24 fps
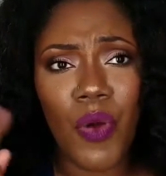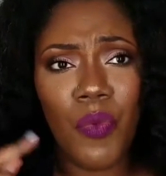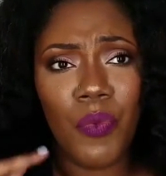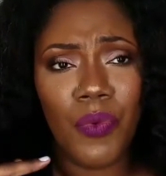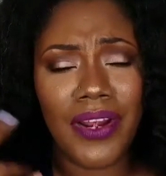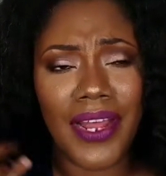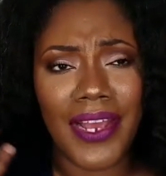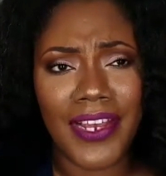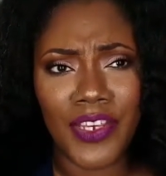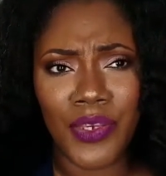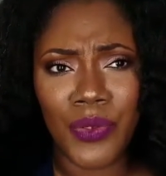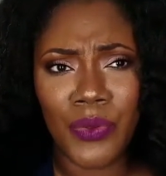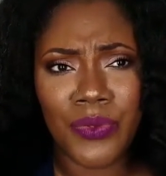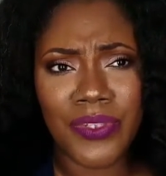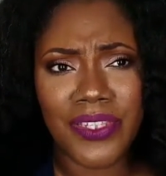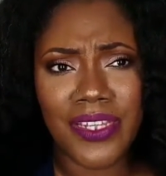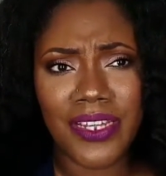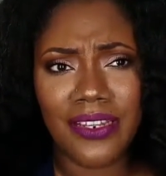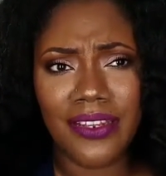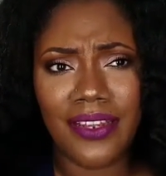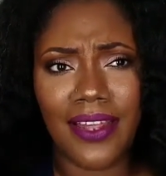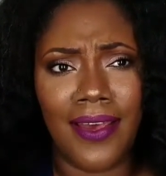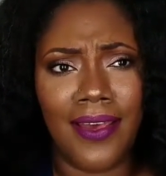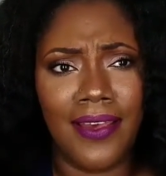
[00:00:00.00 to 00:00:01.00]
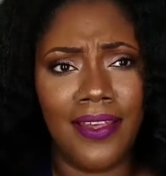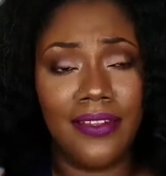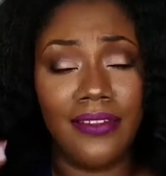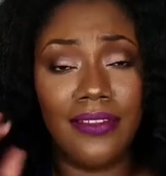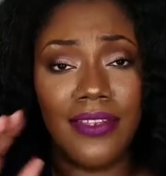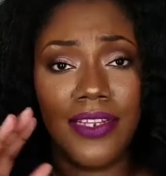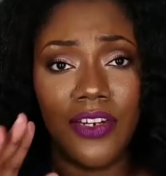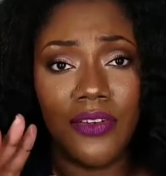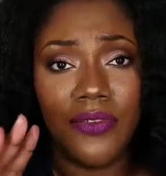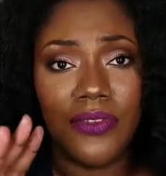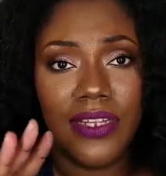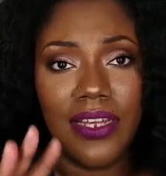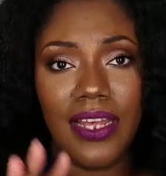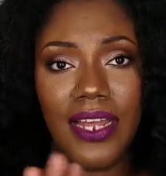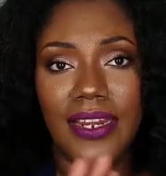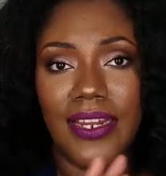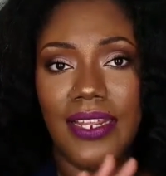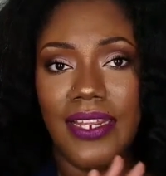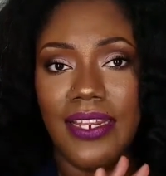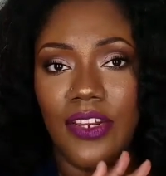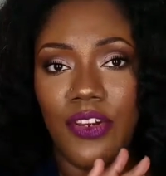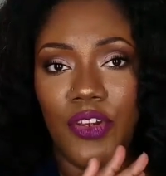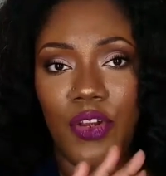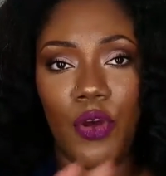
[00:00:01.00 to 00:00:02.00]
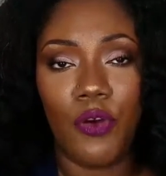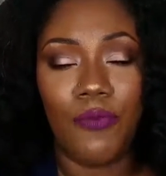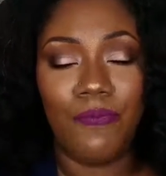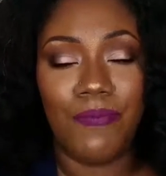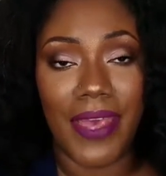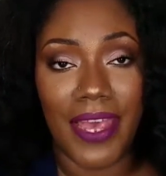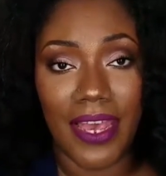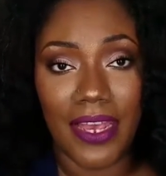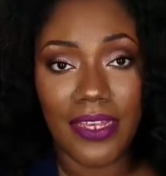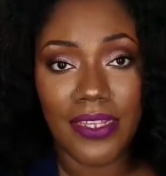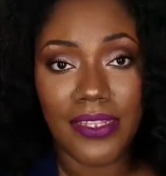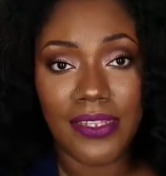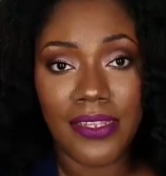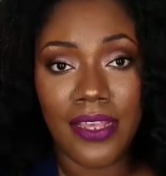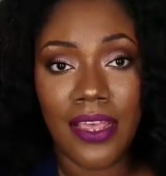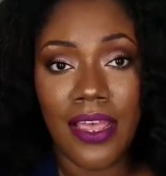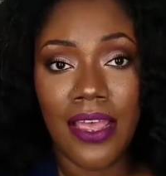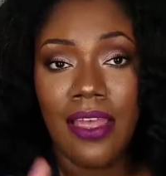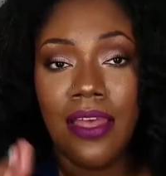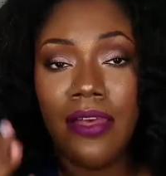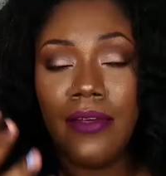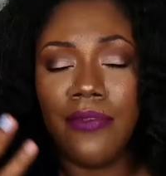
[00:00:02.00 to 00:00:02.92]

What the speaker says: When I used it, like literally I needed no base.